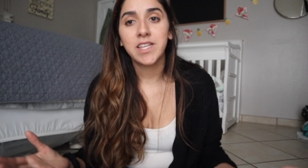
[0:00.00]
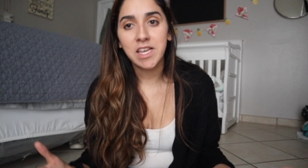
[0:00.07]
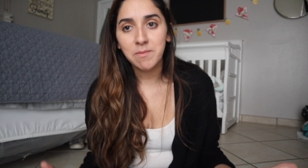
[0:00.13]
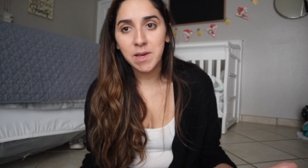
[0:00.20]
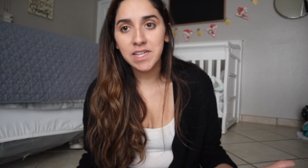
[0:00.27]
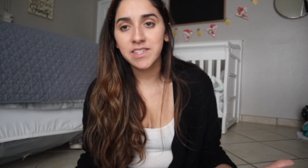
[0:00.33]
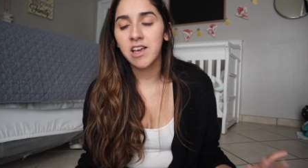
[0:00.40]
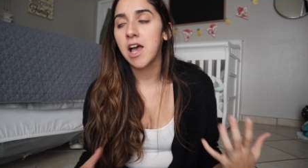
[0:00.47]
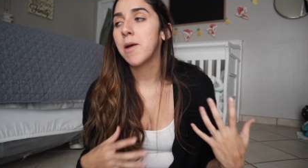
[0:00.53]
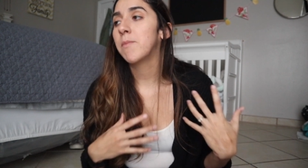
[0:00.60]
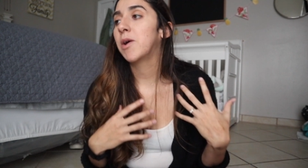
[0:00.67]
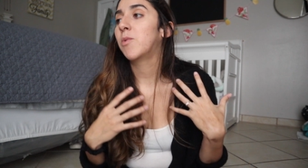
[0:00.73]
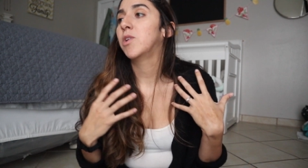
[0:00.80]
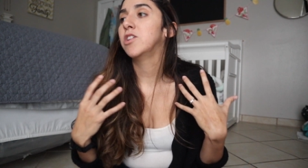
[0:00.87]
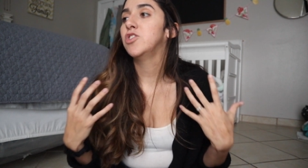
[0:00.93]
to take my time.
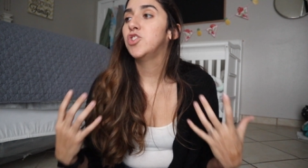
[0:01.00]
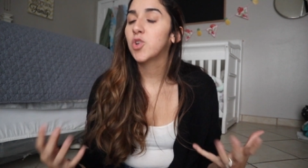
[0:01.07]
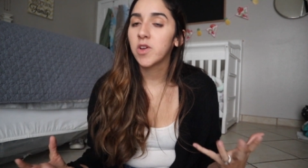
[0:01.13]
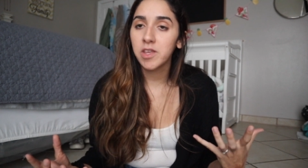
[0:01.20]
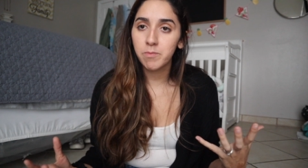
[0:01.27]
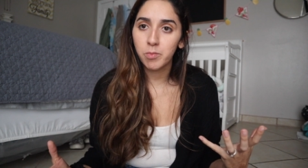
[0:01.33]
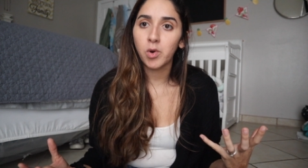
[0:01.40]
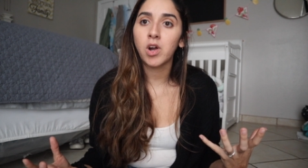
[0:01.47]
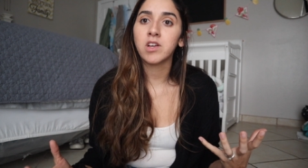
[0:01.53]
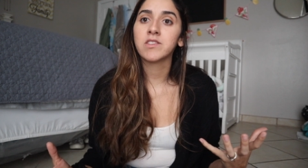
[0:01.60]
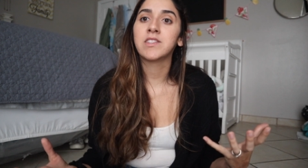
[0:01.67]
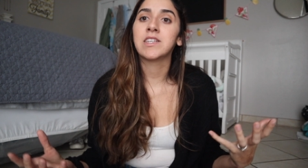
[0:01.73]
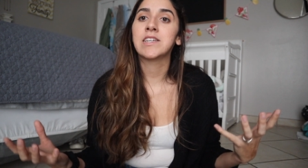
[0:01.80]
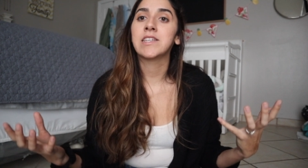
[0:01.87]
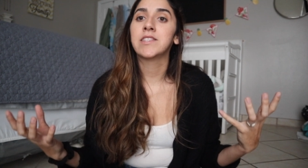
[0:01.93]
I want to enjoy the
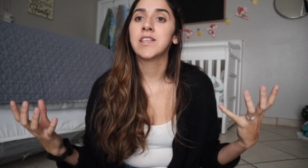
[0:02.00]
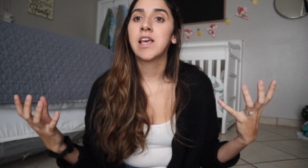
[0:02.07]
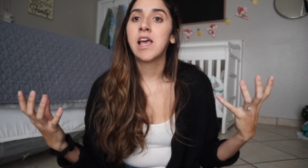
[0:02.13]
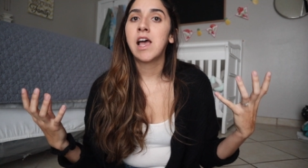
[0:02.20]
process.